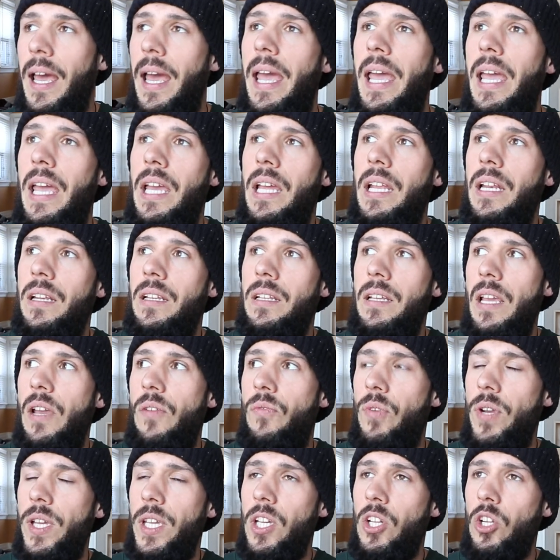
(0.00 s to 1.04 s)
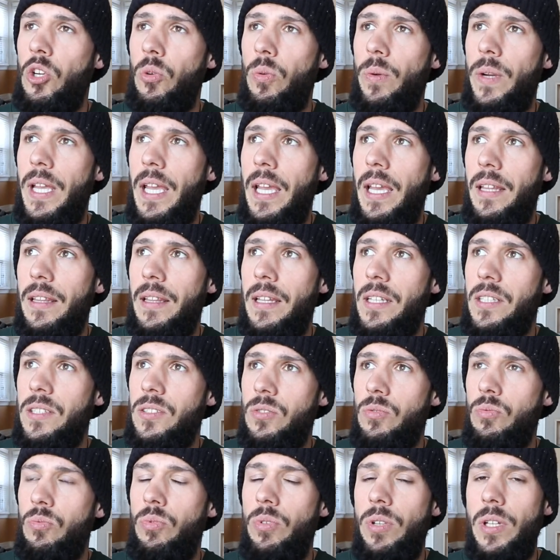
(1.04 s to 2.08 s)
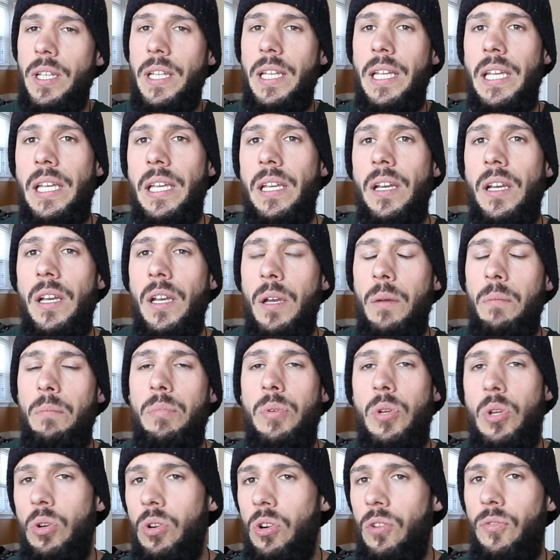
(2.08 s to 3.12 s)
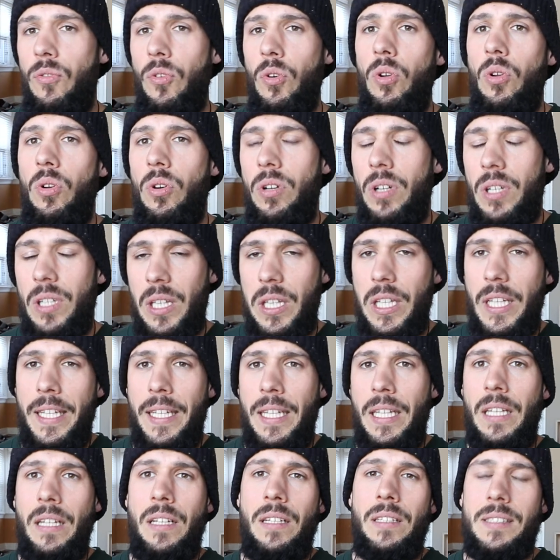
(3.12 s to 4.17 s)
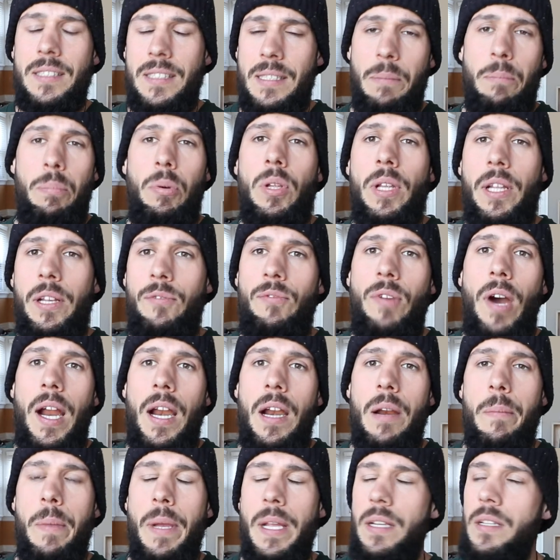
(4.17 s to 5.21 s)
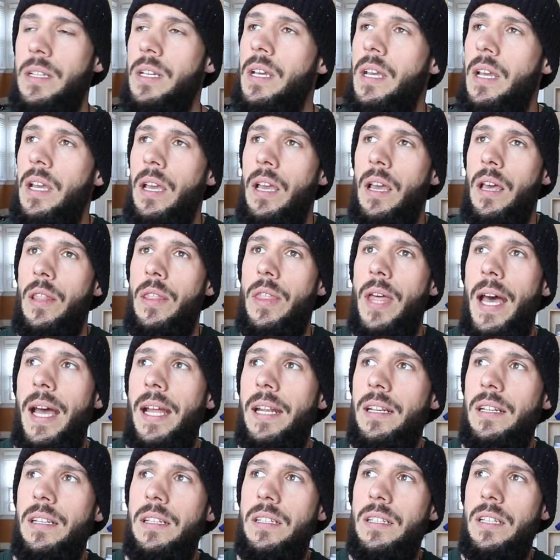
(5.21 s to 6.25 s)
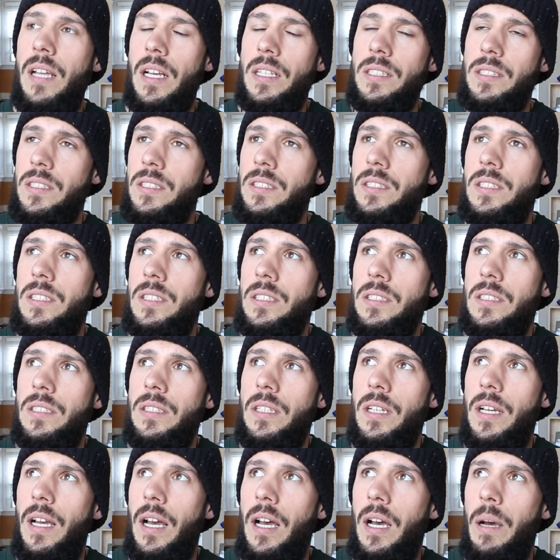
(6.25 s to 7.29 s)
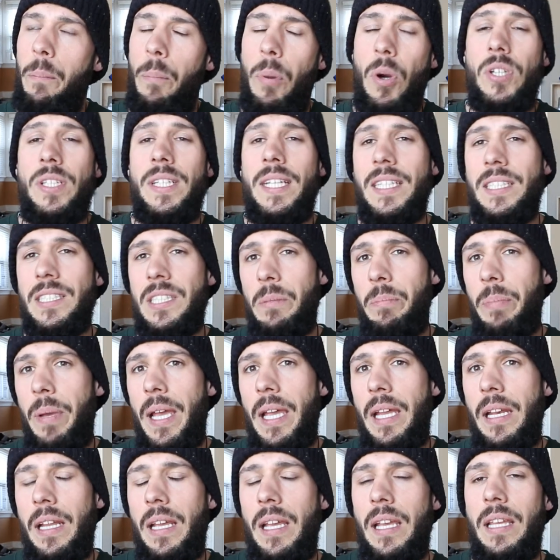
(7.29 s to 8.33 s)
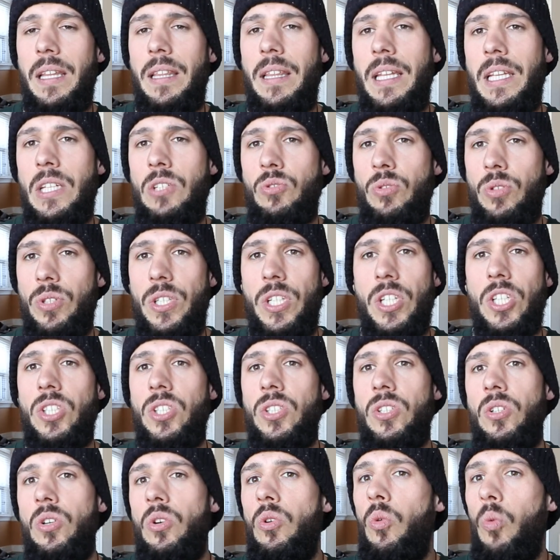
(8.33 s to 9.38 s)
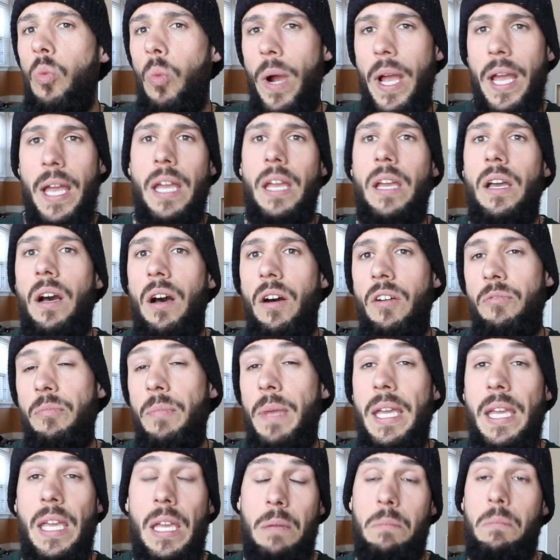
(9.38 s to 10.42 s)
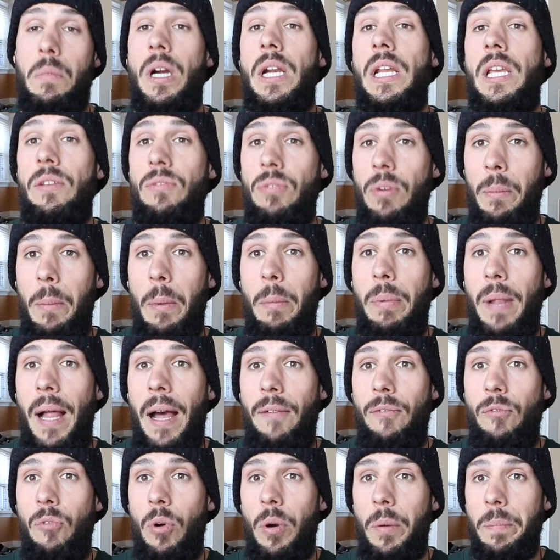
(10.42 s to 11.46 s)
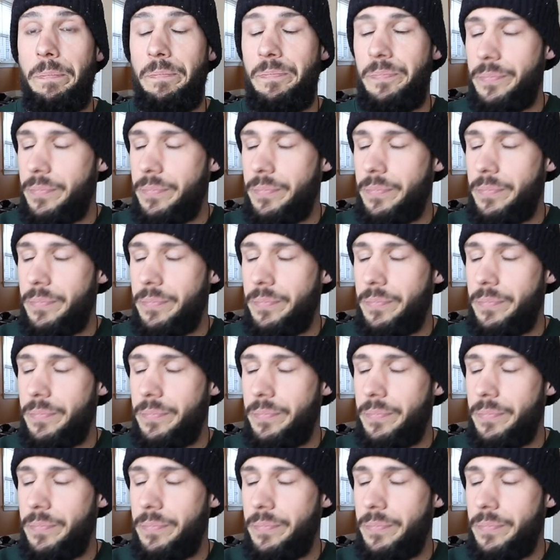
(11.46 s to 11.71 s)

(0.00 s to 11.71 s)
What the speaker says: And if we can create this really beautiful, clean, simple environment that doesn't participate in the traditional way of making money from a platform,